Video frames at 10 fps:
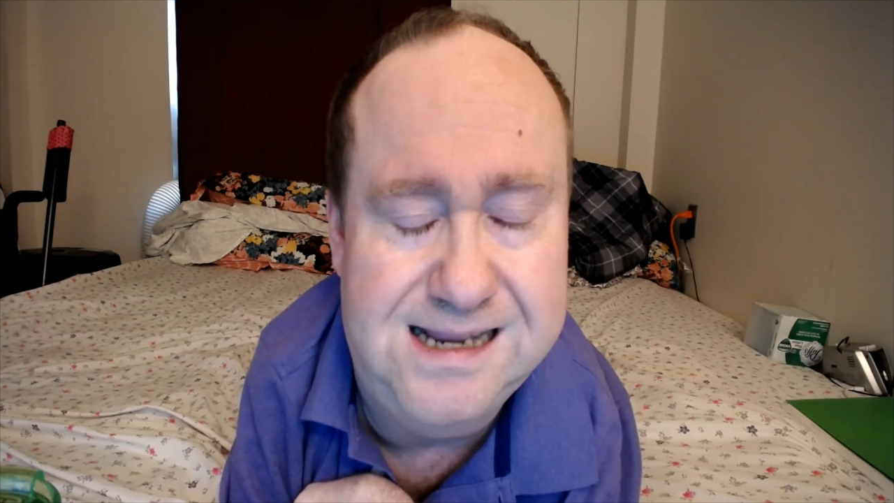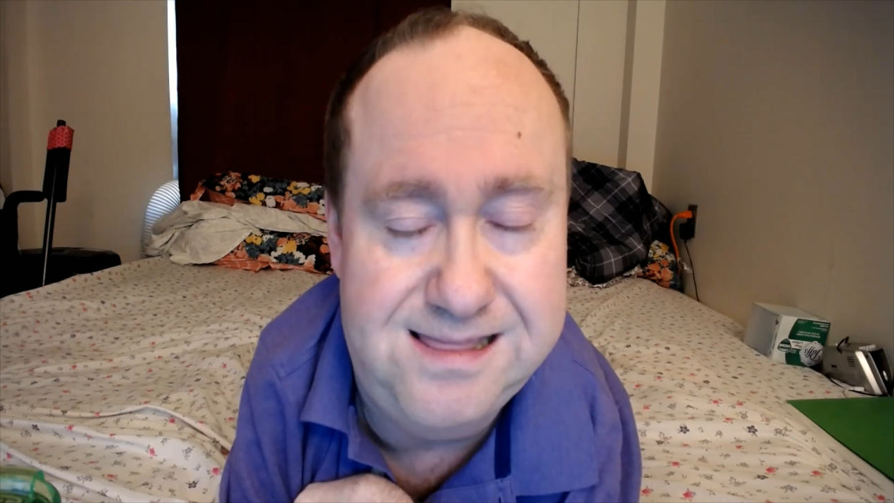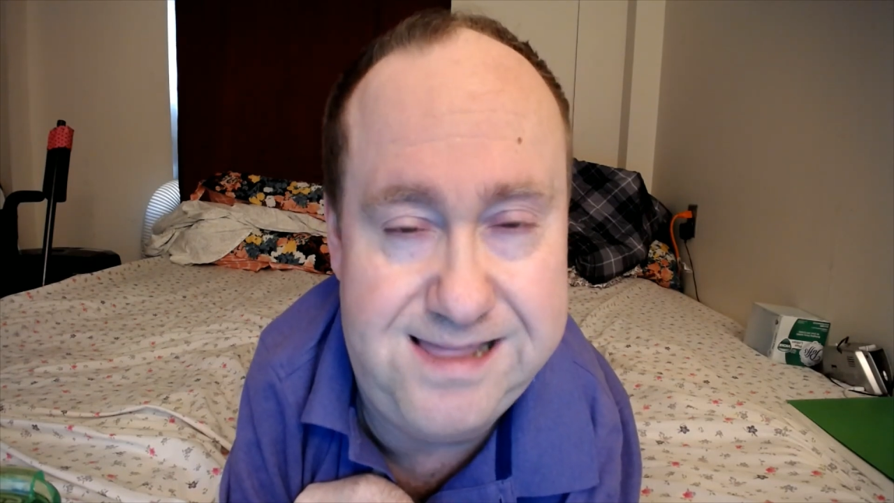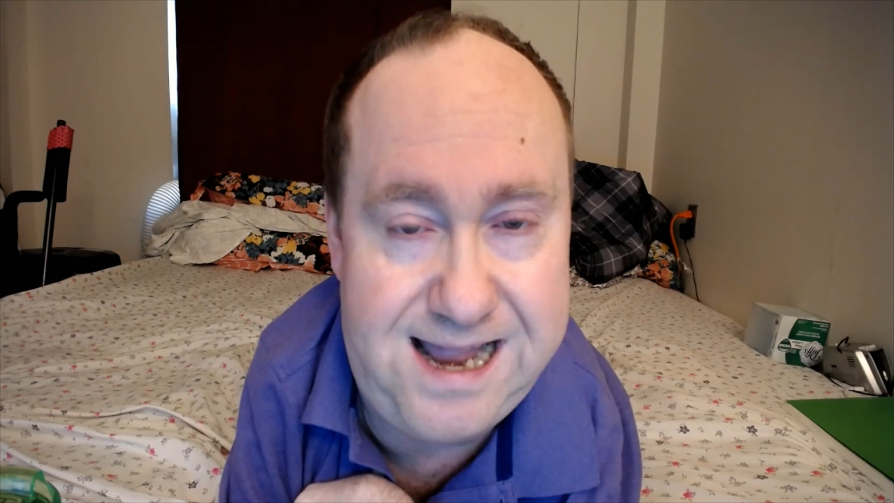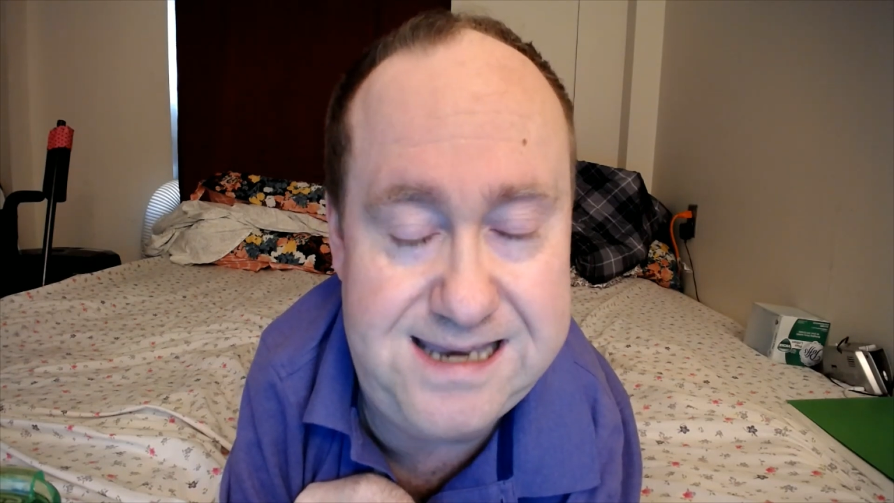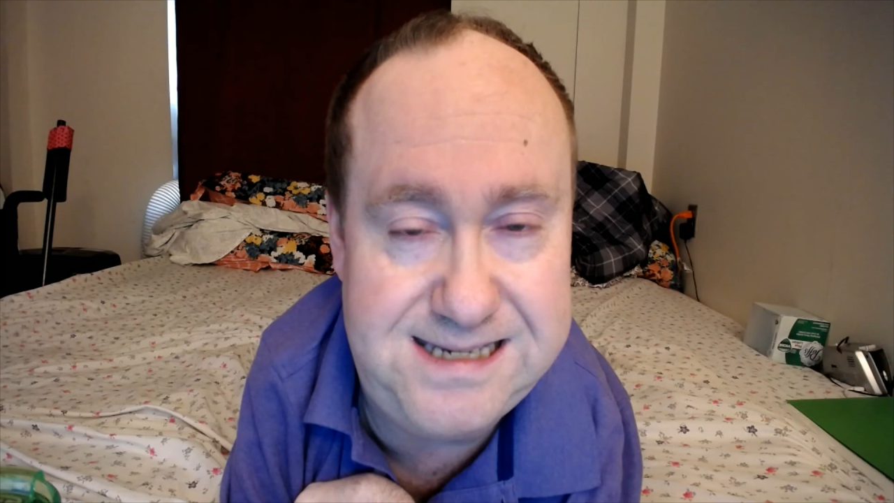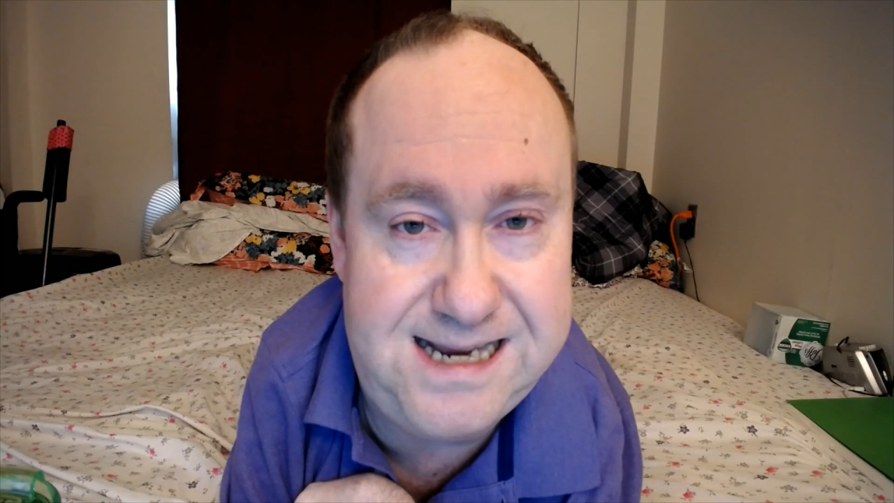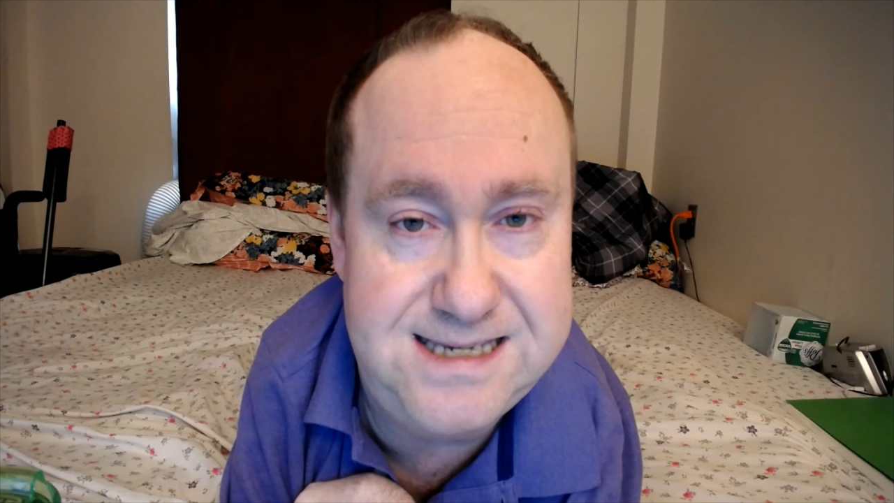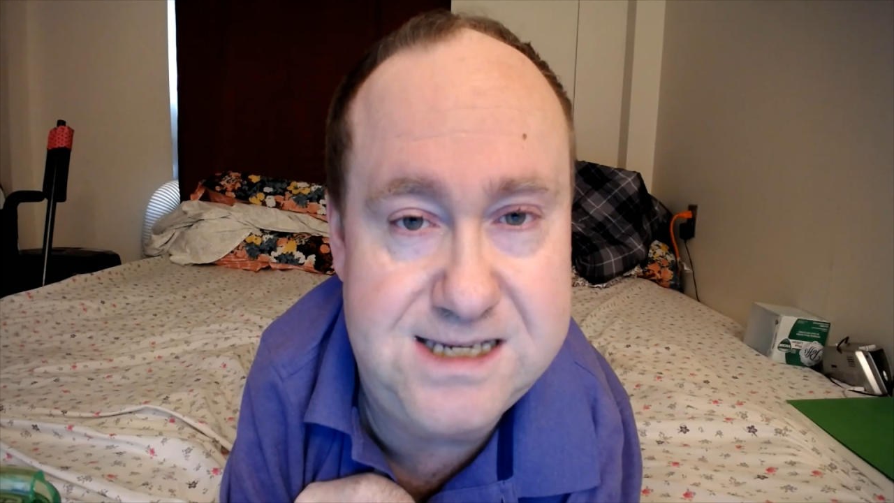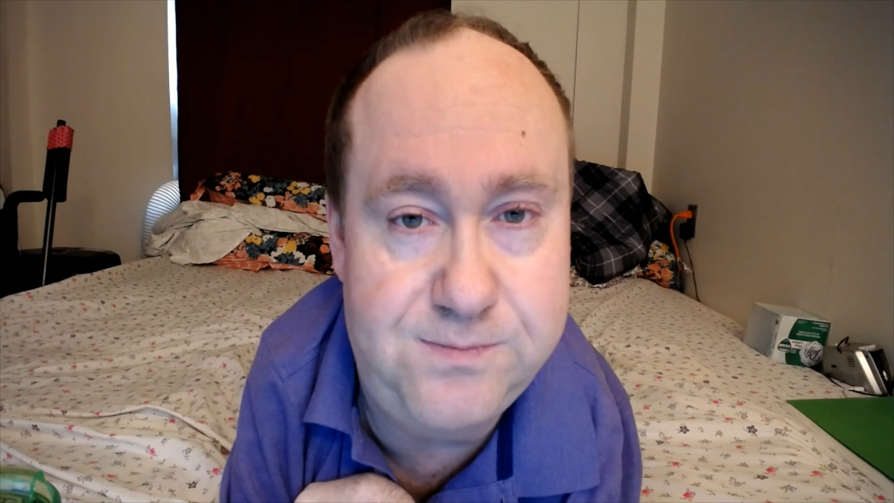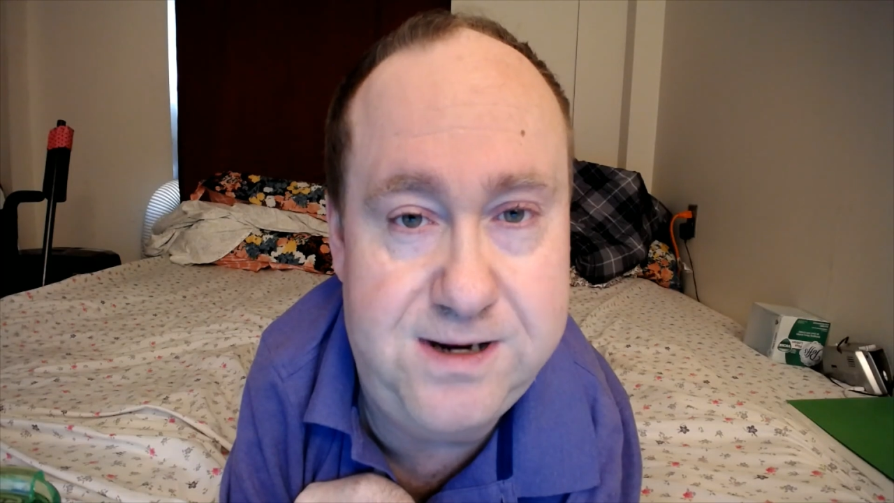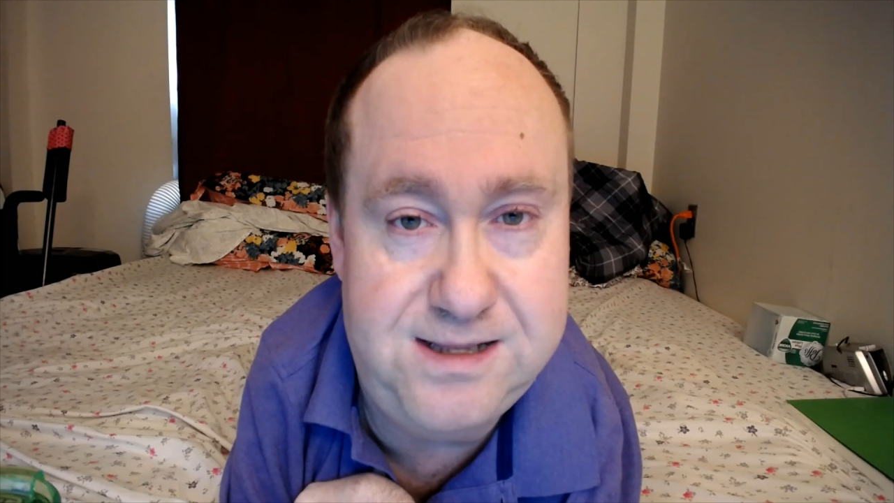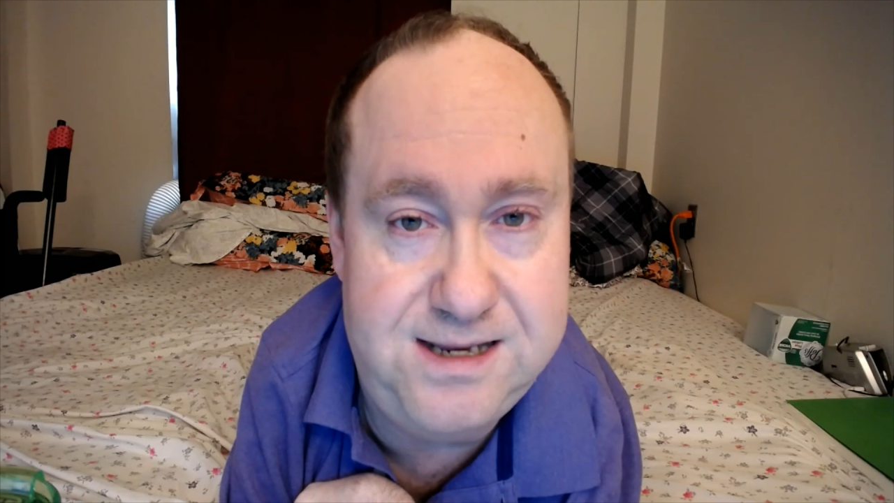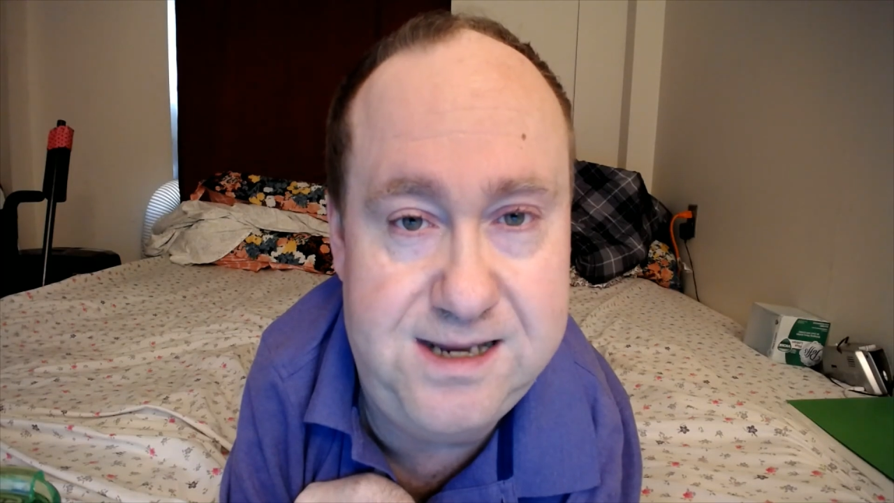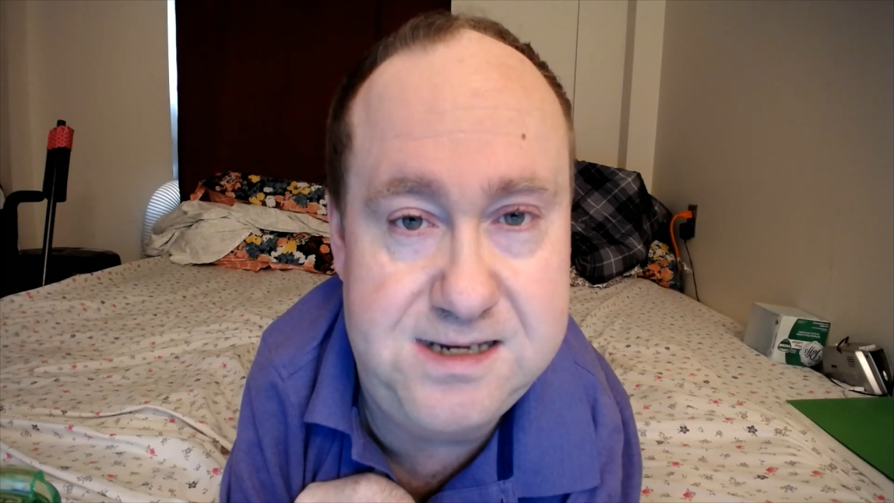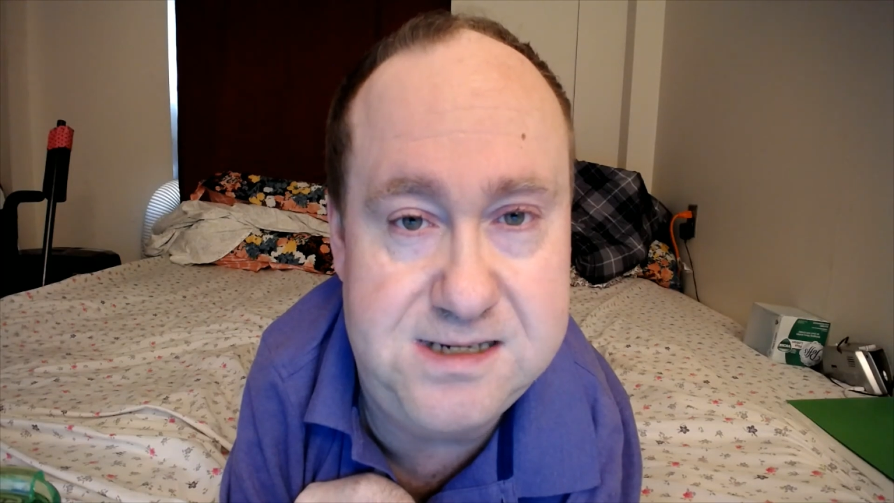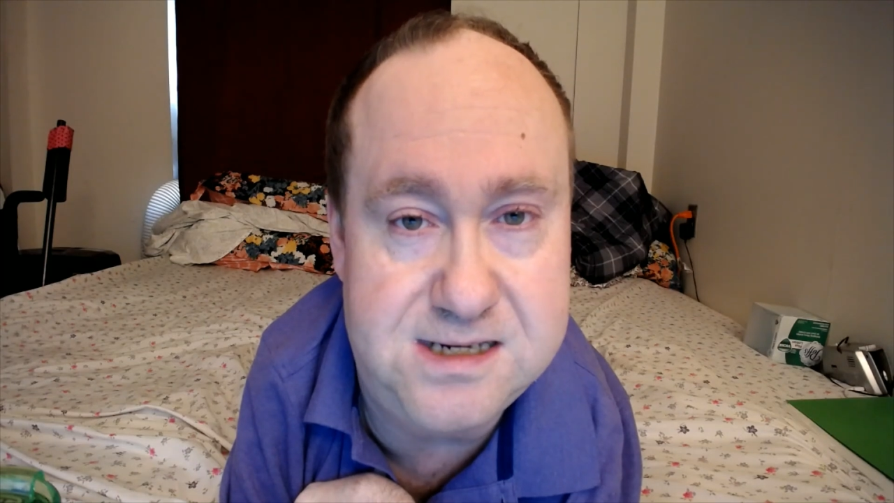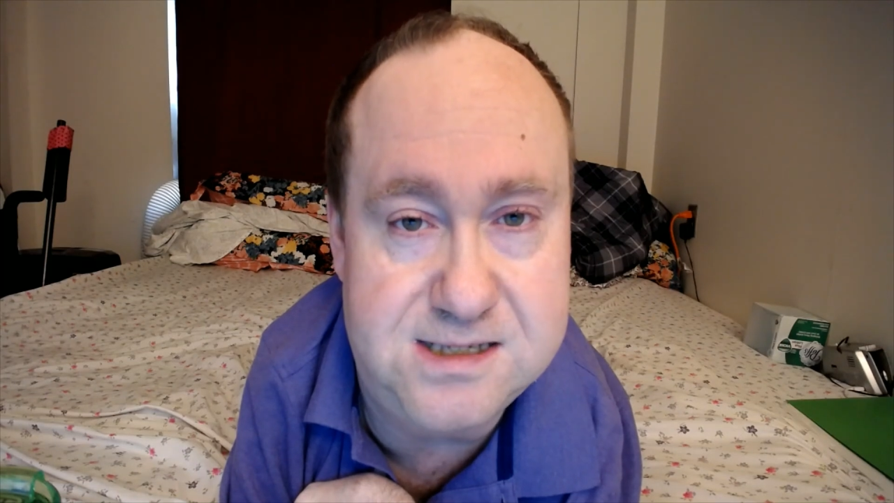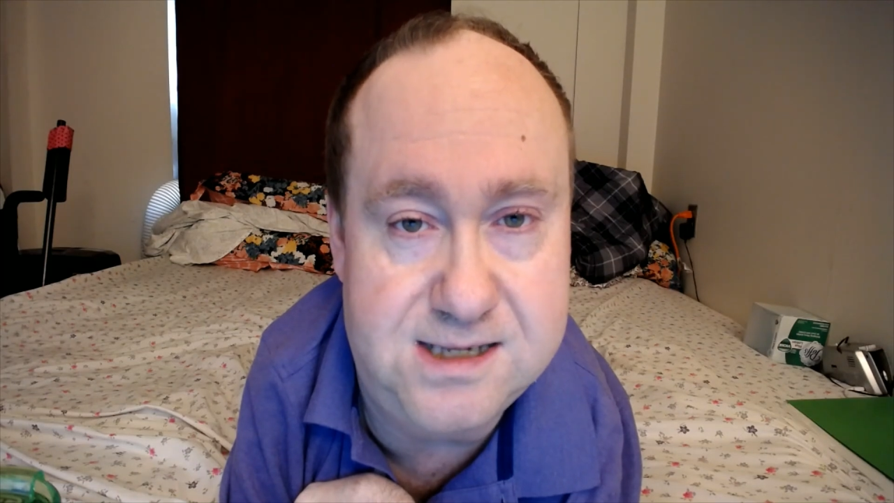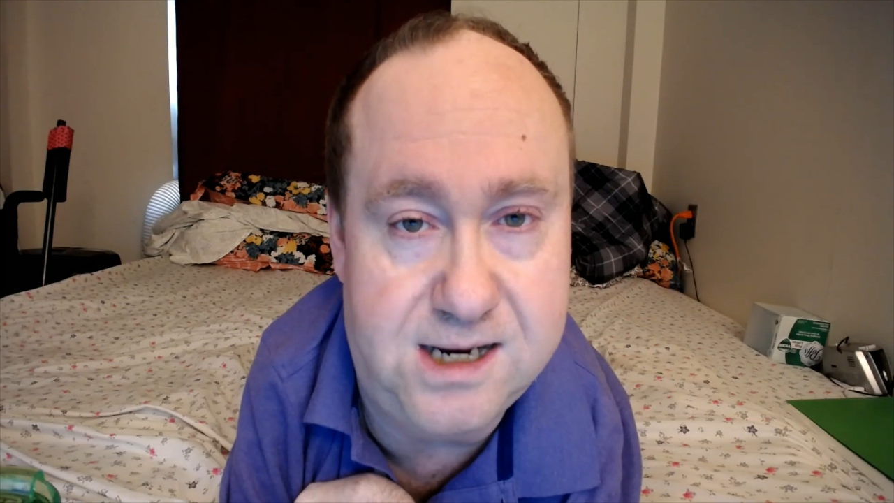that tends to be the
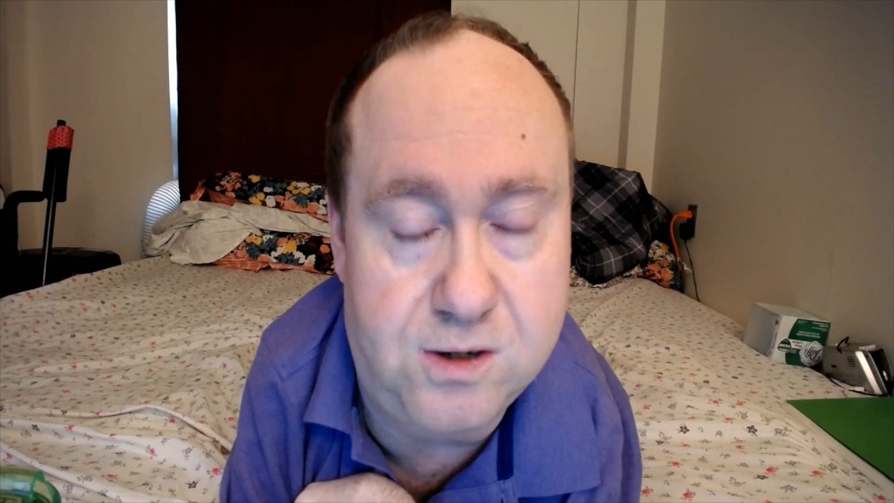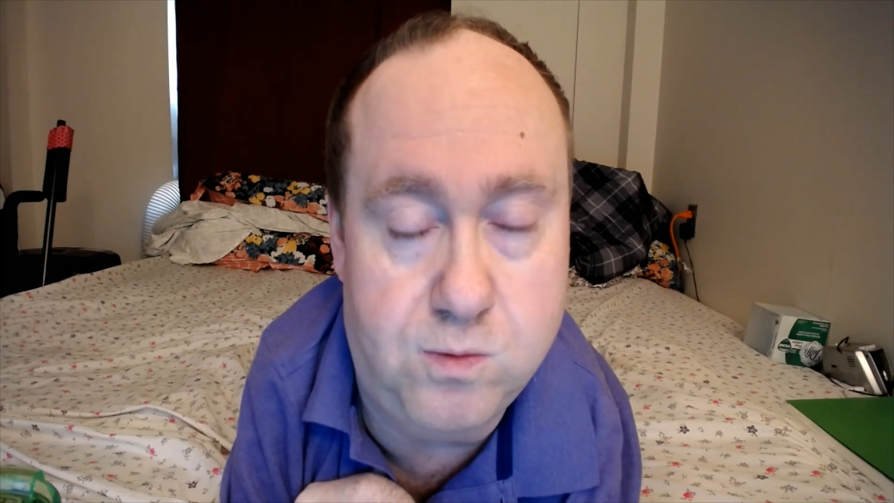easiest thing,